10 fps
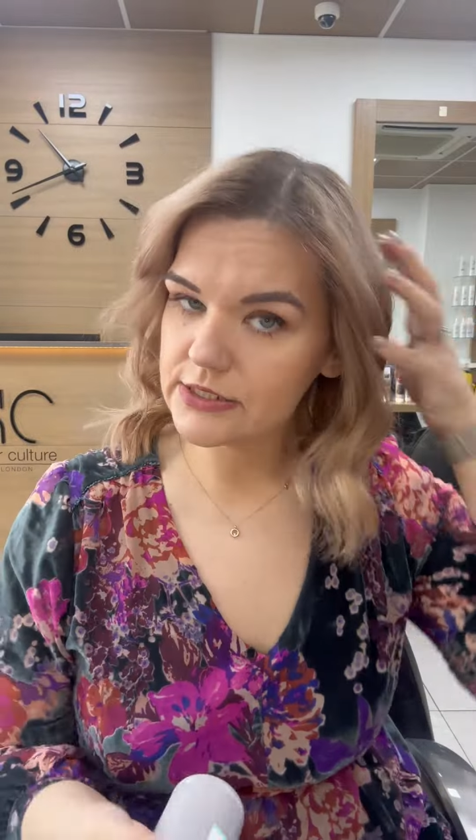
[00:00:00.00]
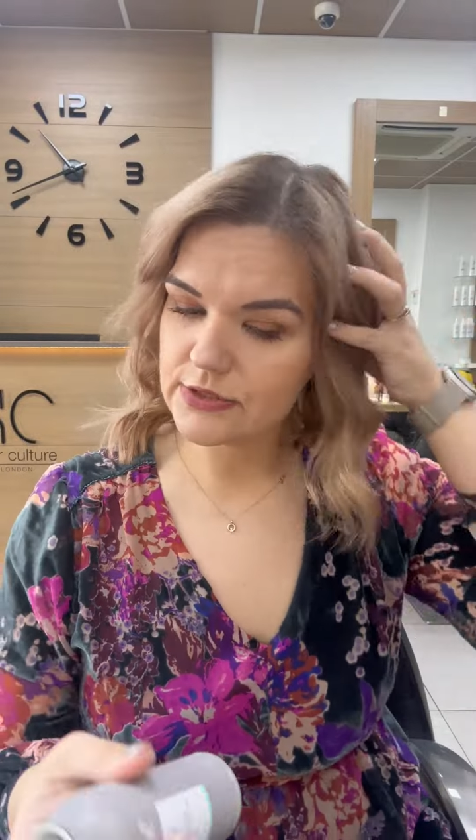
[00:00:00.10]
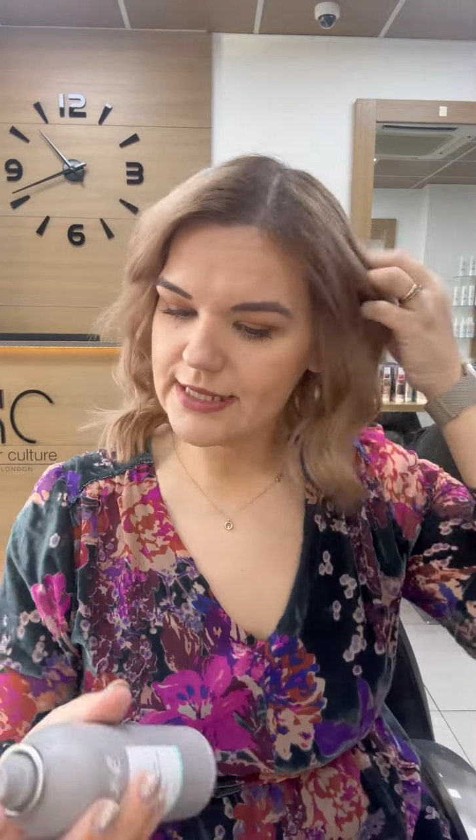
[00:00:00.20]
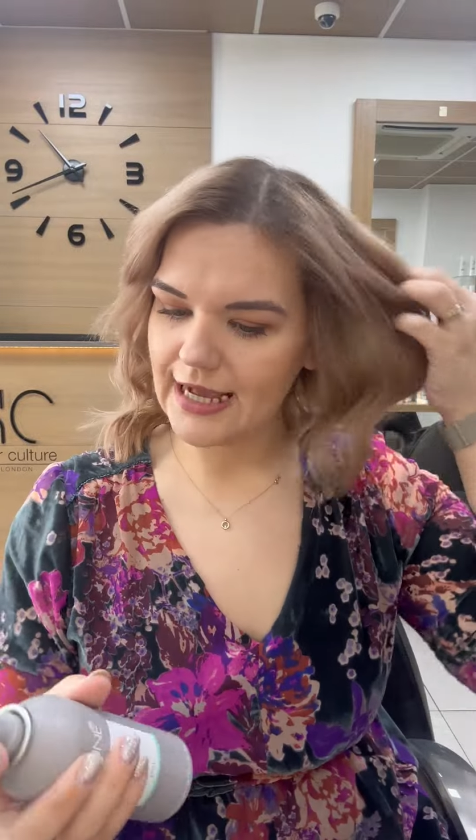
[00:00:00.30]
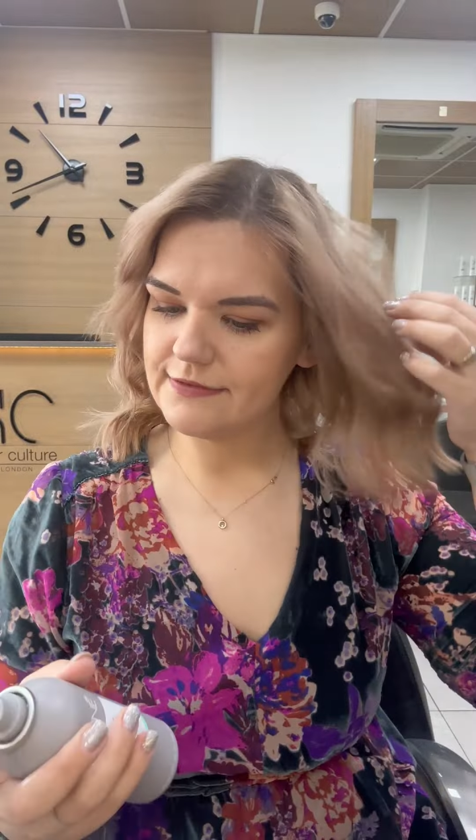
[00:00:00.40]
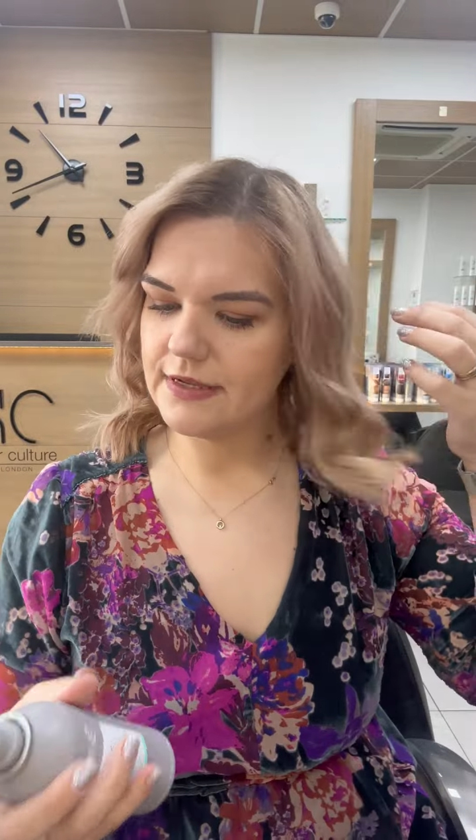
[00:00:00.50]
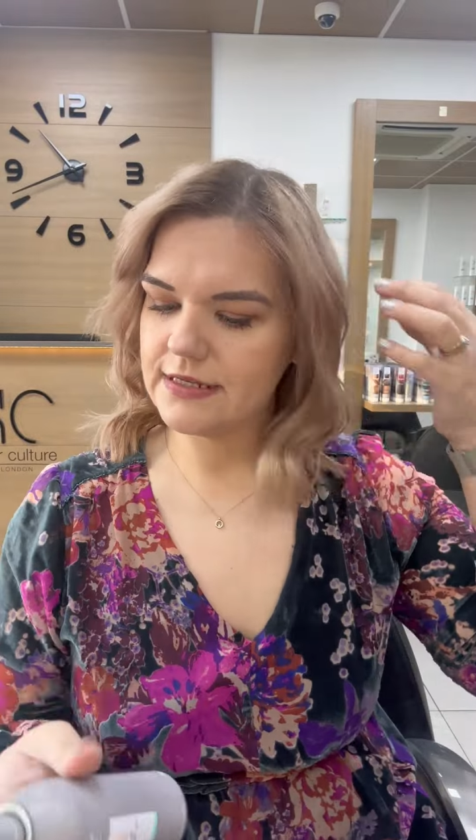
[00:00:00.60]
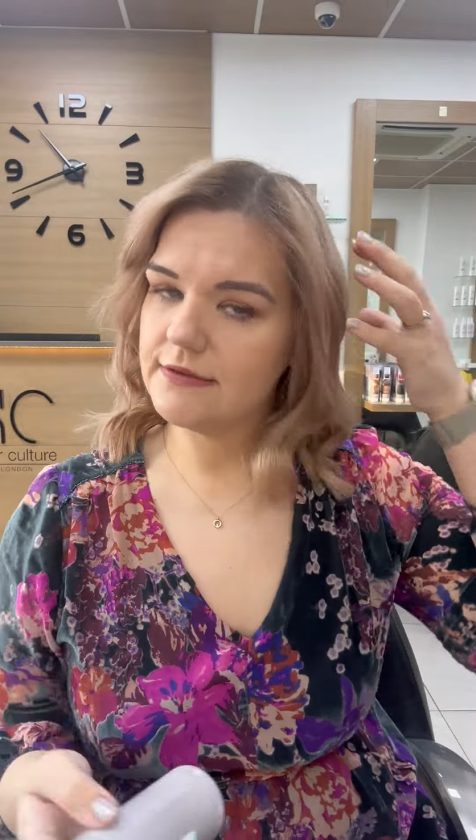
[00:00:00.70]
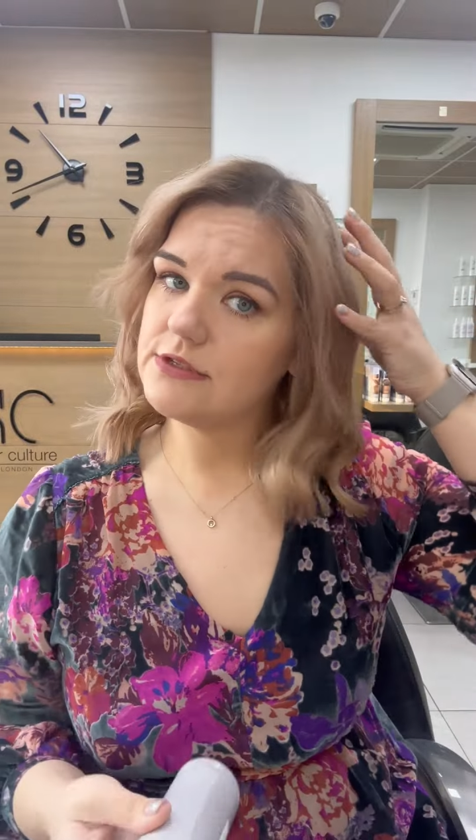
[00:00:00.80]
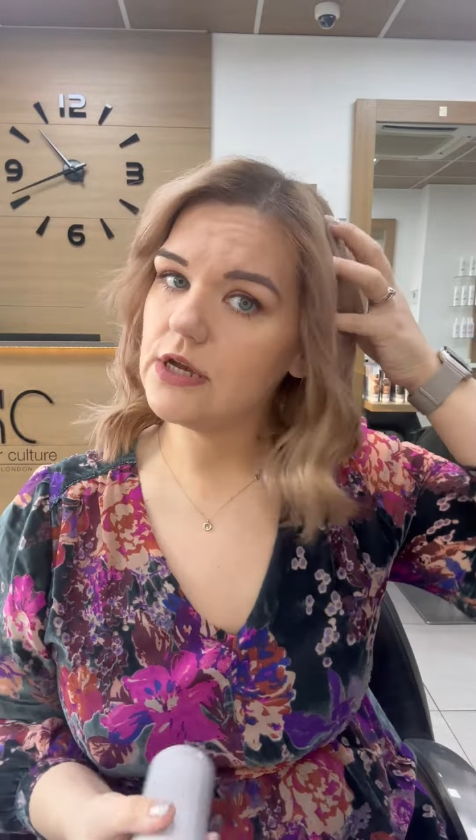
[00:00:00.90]
So that one
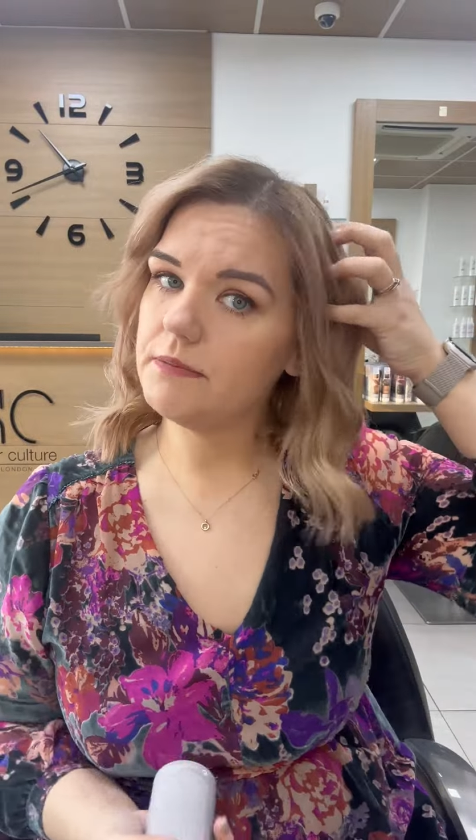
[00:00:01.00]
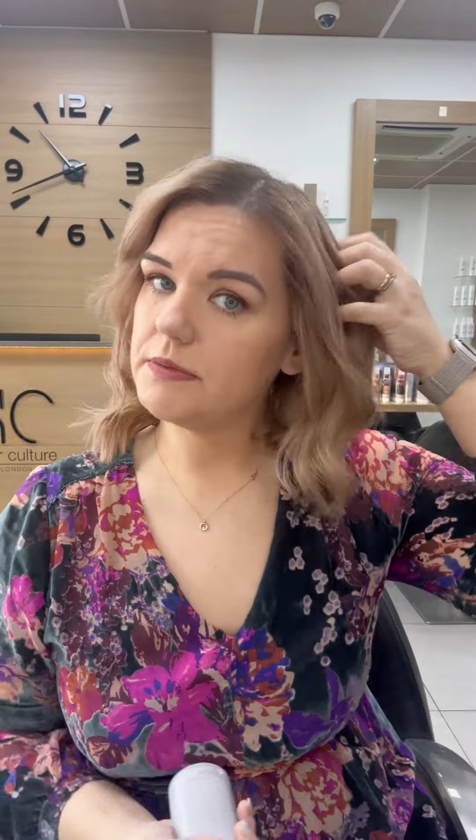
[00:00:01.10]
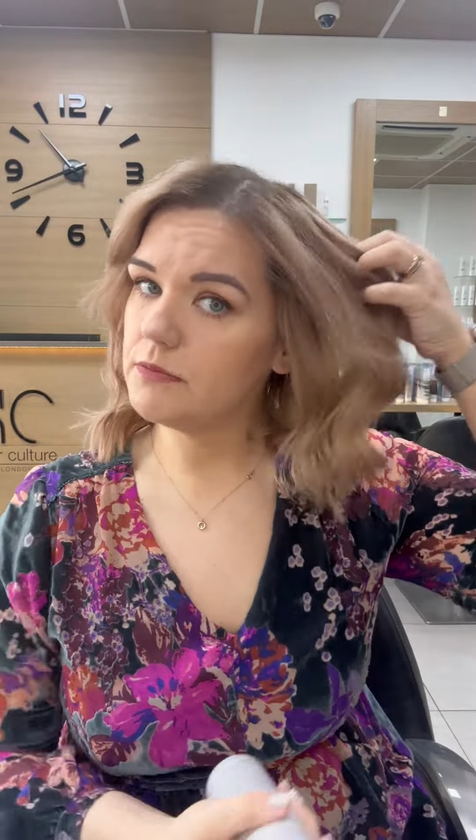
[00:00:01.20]
gives you a bit